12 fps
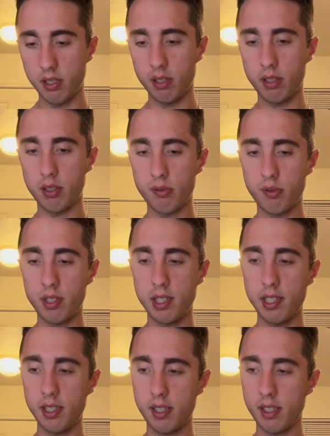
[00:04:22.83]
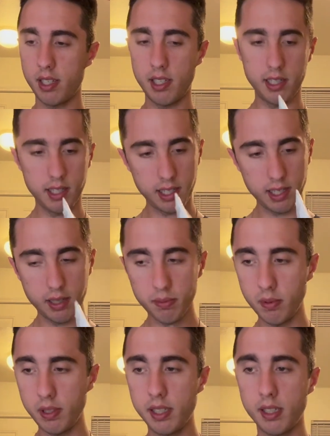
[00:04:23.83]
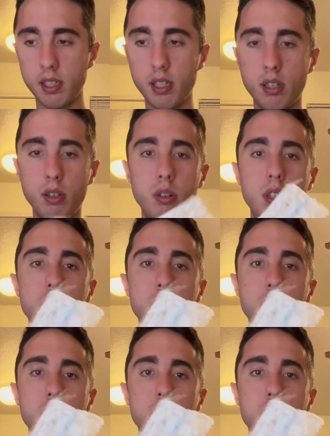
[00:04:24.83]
All right, and here we go.